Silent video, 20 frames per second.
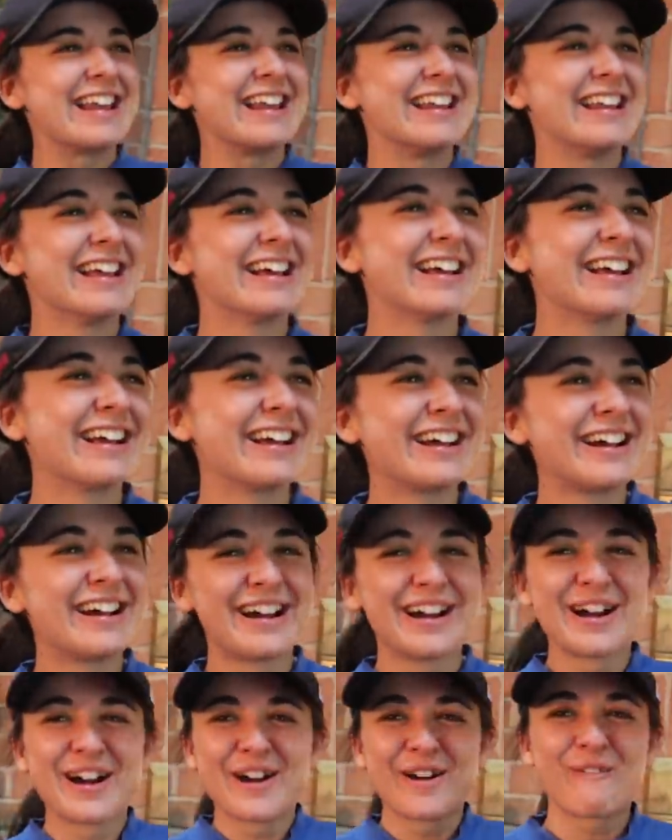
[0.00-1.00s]
Josh
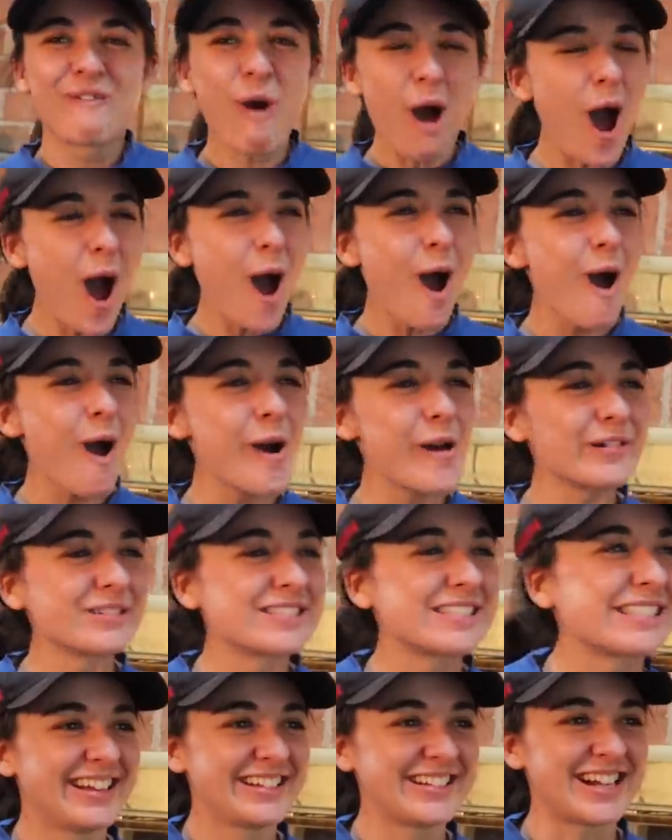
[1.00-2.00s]
Allen!
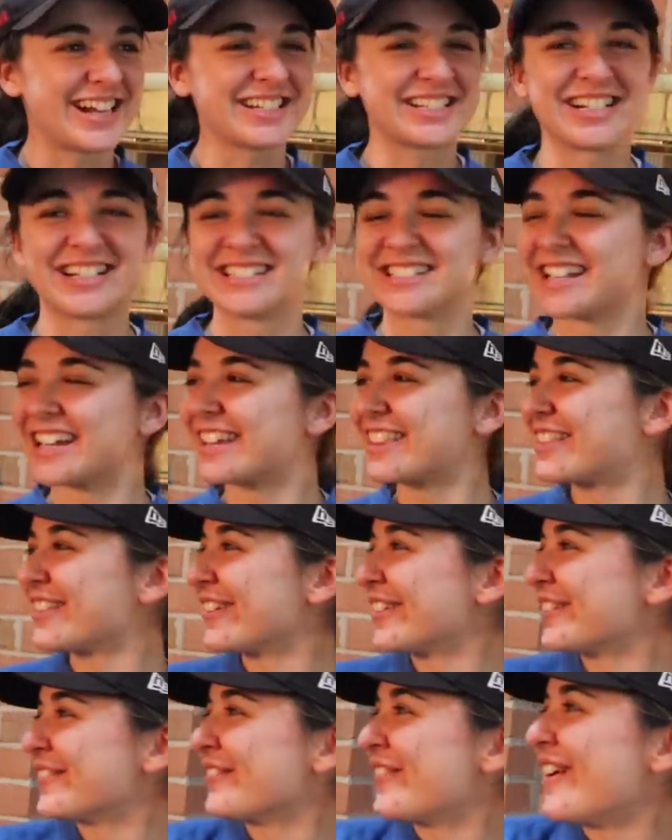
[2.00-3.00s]
Woo! Josh Allen's like,
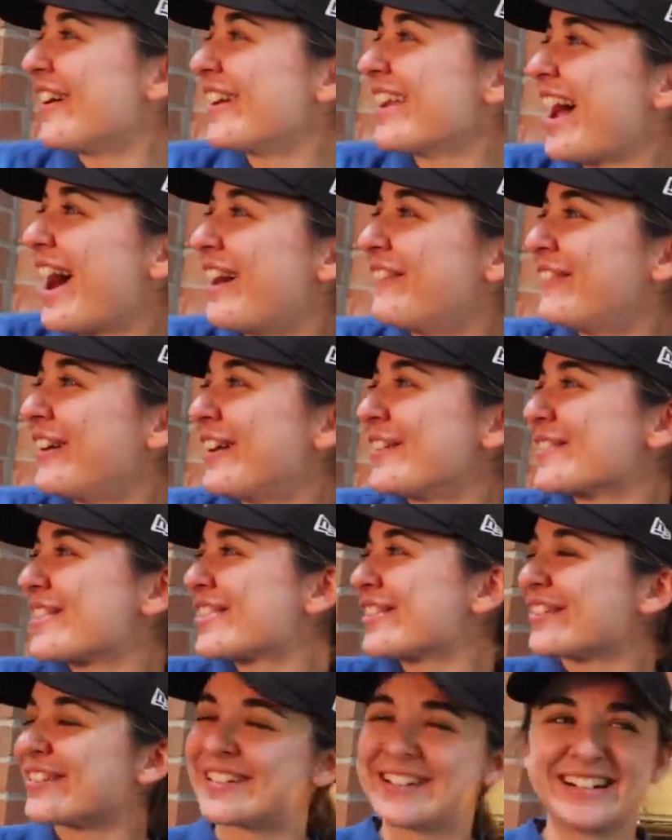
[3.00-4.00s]
third and one? How
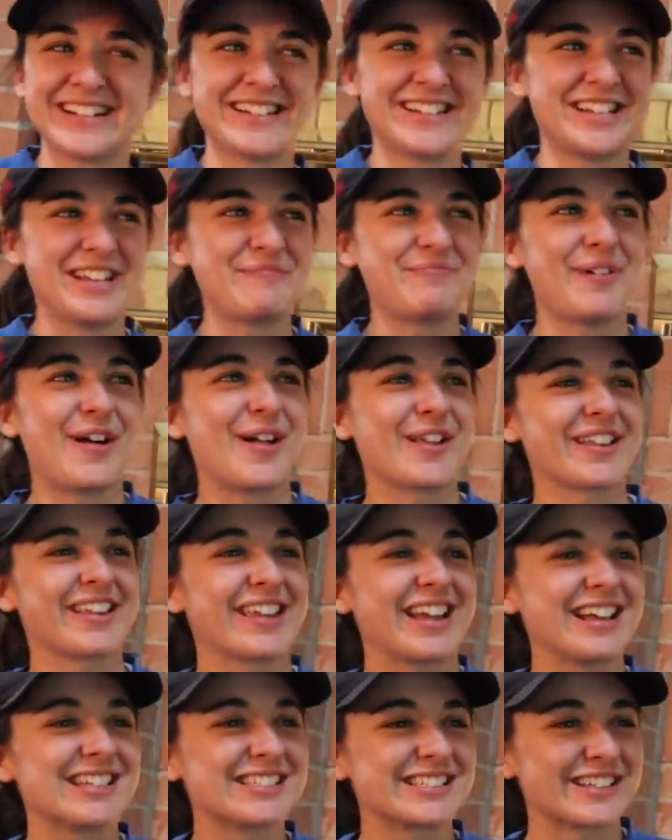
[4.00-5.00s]
about third and deep ball to
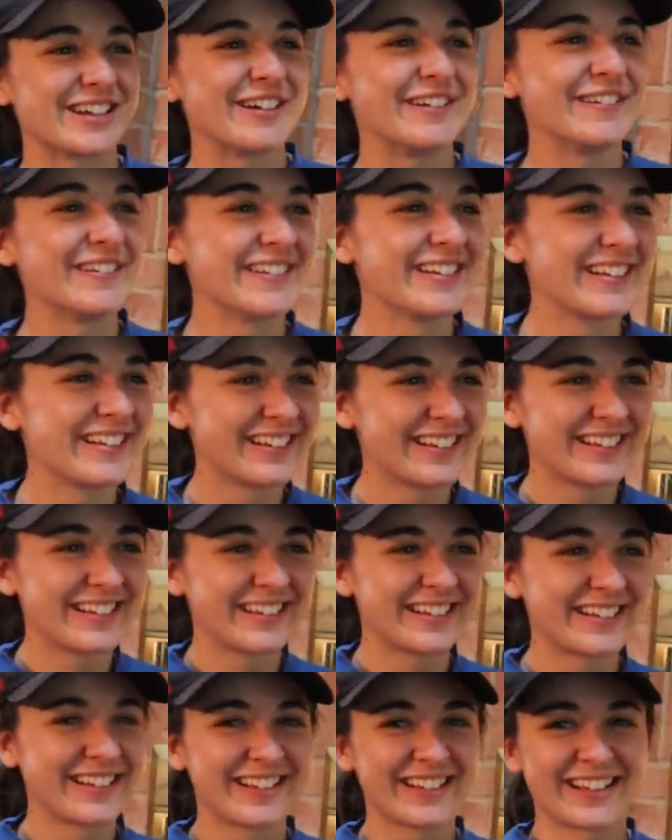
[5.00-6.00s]
the end
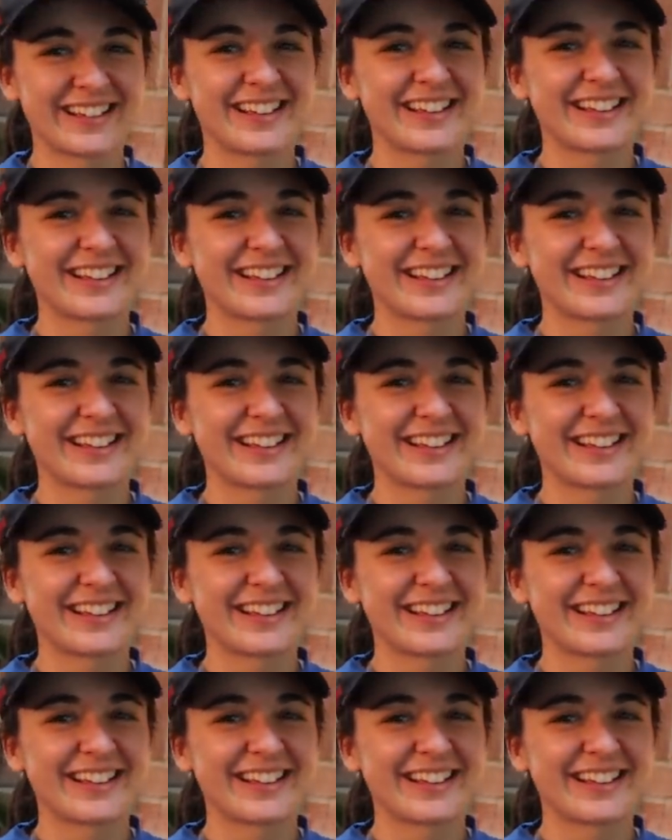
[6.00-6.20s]
zone?